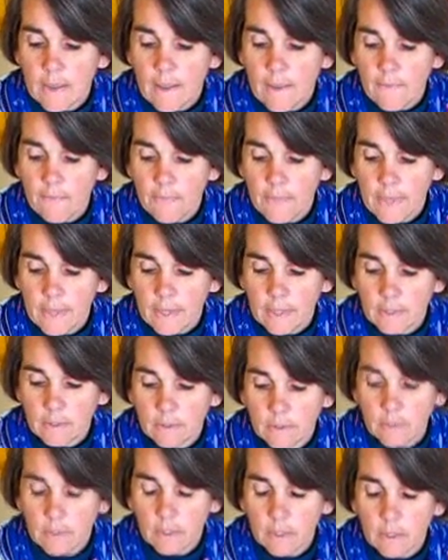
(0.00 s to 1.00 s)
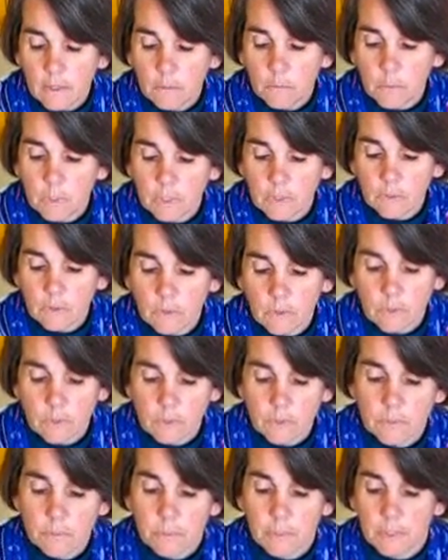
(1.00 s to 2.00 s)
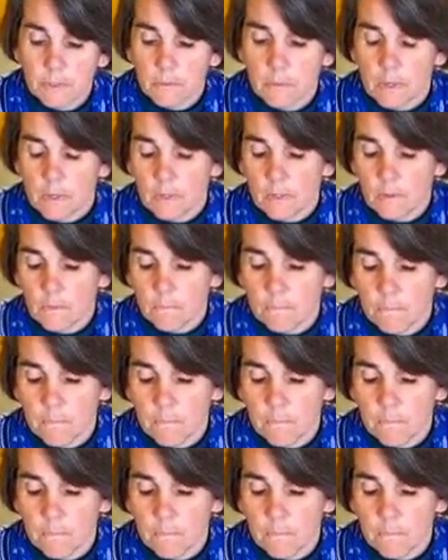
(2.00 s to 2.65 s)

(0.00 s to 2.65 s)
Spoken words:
and then 1/4 spring water.